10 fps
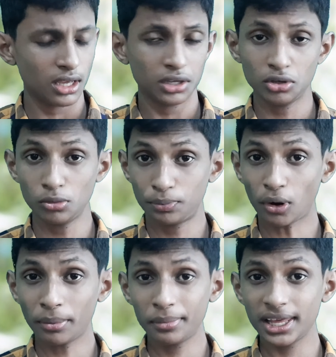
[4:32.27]
you'll
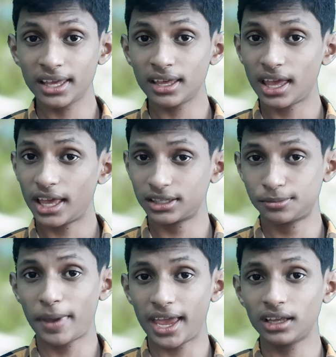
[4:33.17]
probably
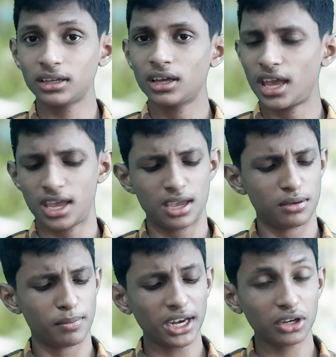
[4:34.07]
expect a
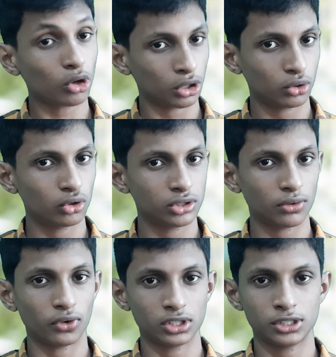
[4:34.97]
better conclusion
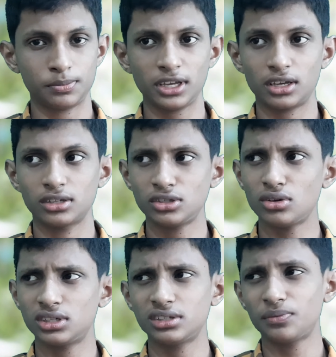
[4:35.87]
for the speaker. So
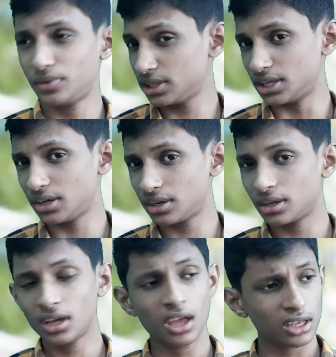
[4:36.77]
is it worth it?
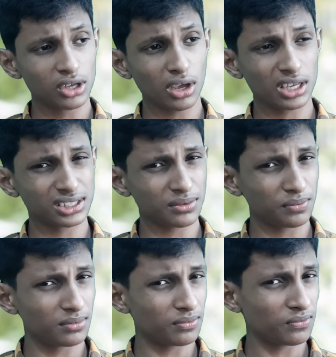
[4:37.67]
So is it
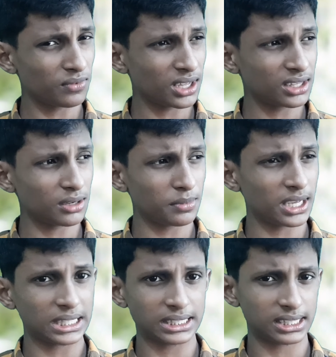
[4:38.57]
worth it
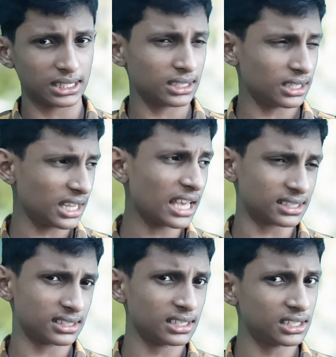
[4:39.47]
means
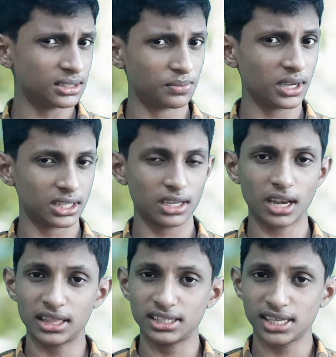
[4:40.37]
yes, it is worth it.
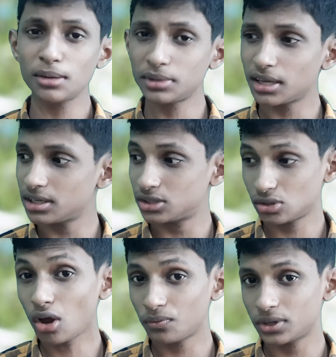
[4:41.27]
At the same time, it's
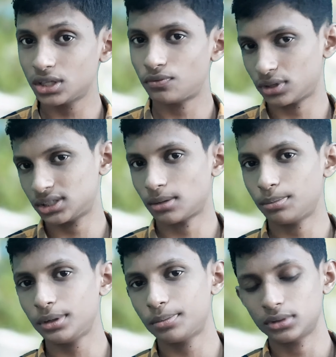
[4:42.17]
not worth it for some
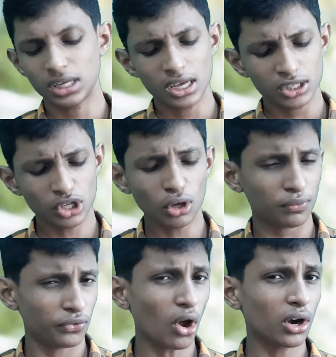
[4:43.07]
people. So
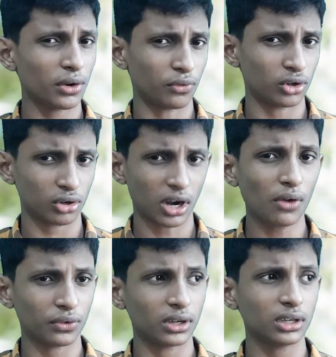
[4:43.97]
if you're a
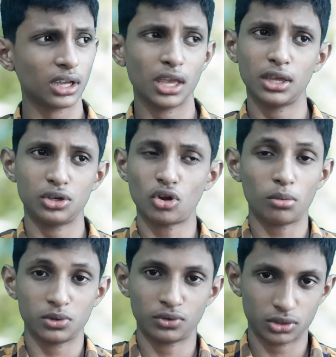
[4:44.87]
photographer, a
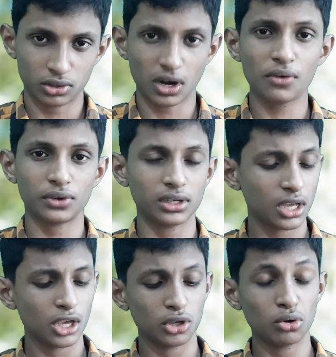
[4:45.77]
normal photographer,
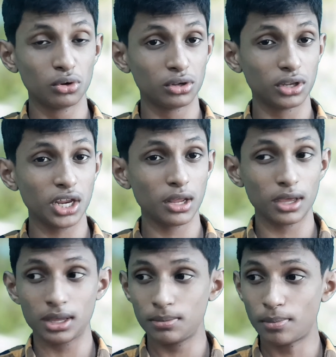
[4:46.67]
you'll need
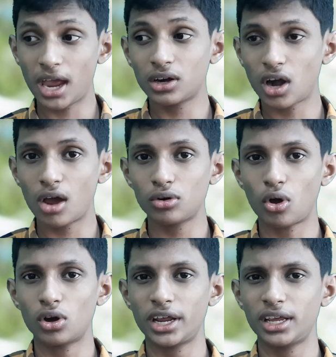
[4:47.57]
a background
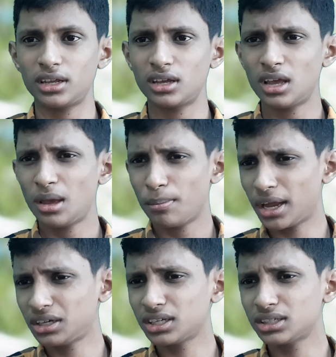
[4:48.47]
or a
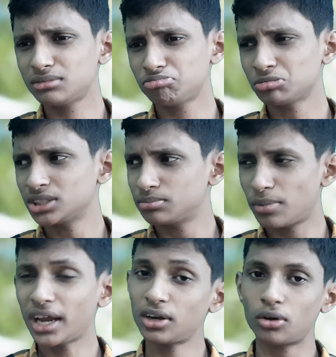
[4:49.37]
better
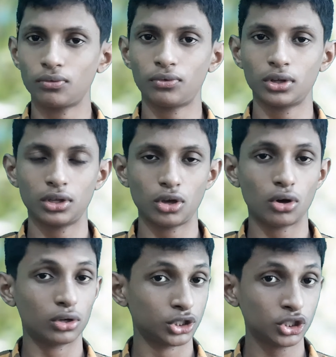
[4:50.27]
background for
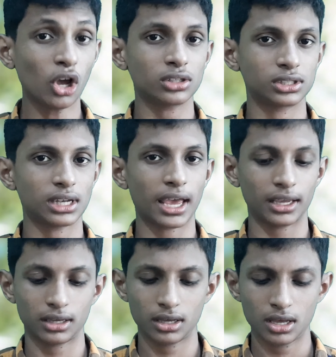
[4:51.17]
your shots.
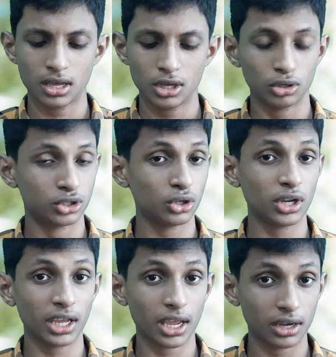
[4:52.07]
Like you're
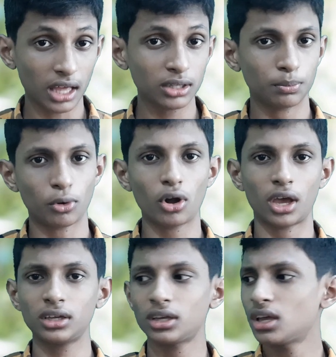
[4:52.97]
shooting another
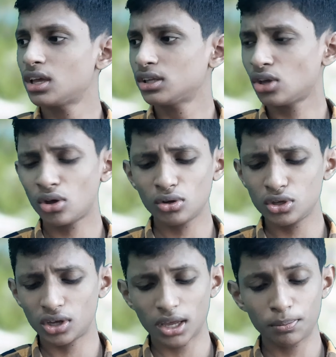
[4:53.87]
product,
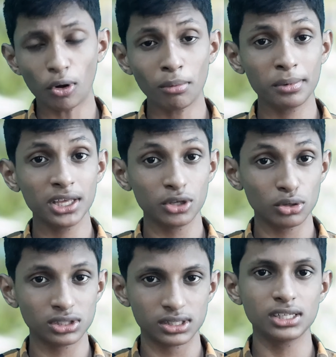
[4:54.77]
you can probably
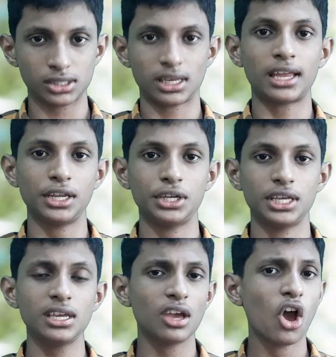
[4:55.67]
use this
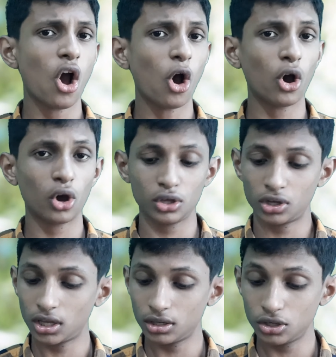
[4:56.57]
LED, or you
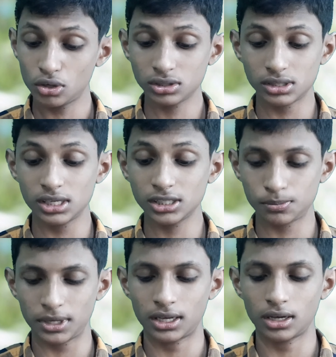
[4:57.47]
can use this
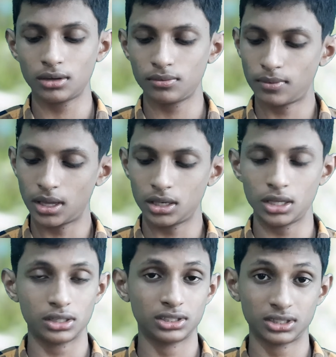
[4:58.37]
speaker when
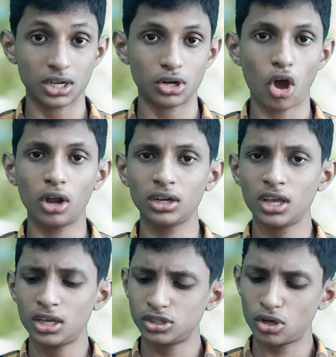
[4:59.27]
it's turned on.
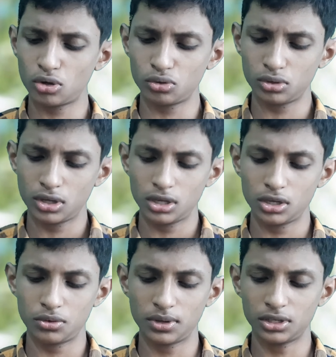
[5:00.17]
So
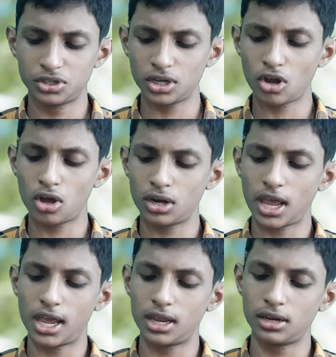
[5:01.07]
it will turn on,
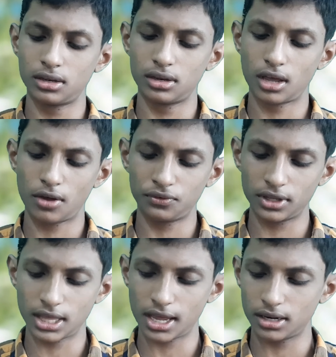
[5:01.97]
and after
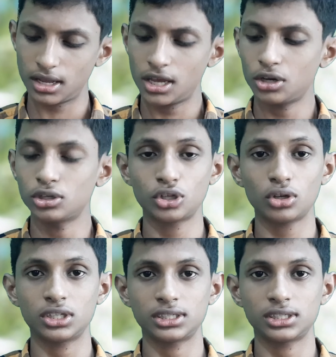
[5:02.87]
that it will show this